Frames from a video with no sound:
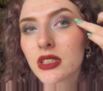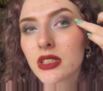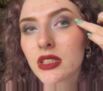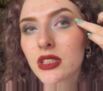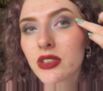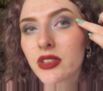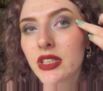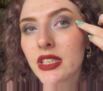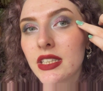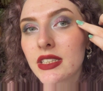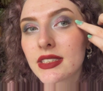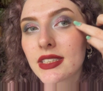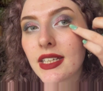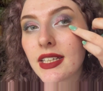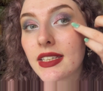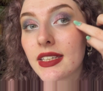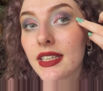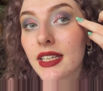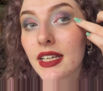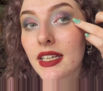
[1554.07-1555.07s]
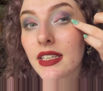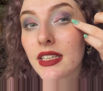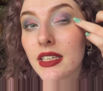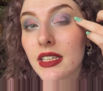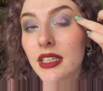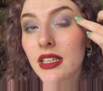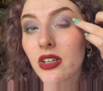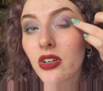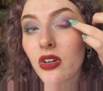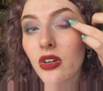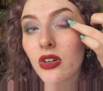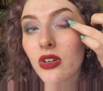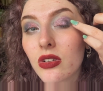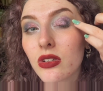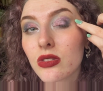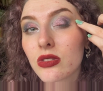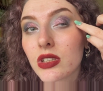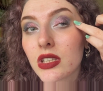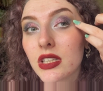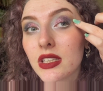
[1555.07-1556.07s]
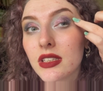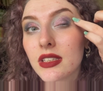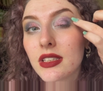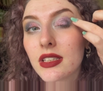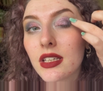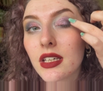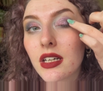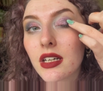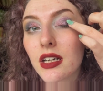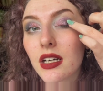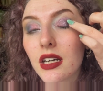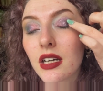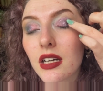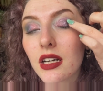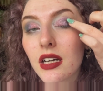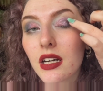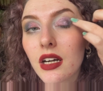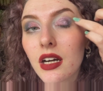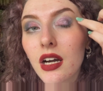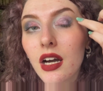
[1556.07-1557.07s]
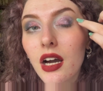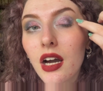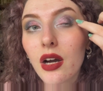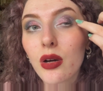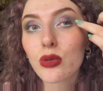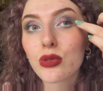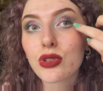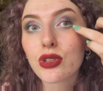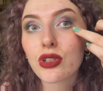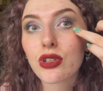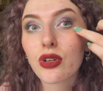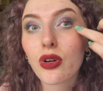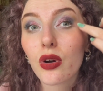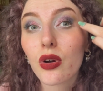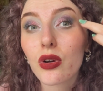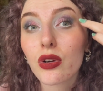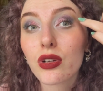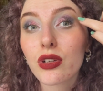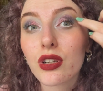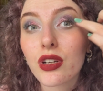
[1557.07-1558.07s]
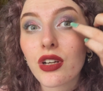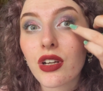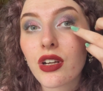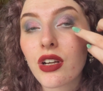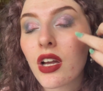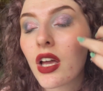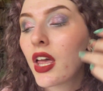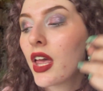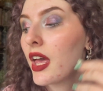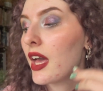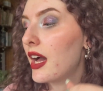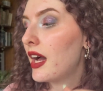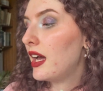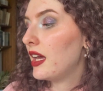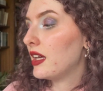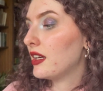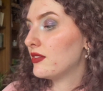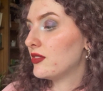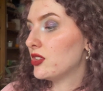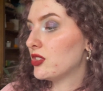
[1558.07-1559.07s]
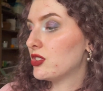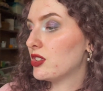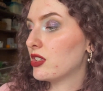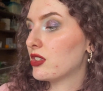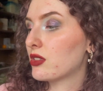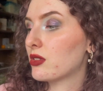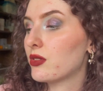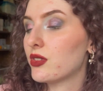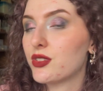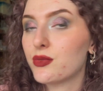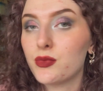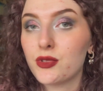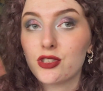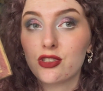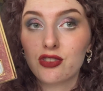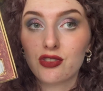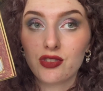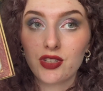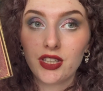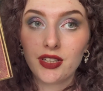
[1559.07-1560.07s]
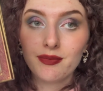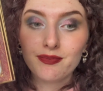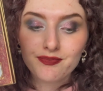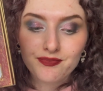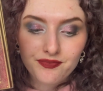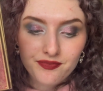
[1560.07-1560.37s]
crease, and then all in the outer corner I have the shade Christmas Tree.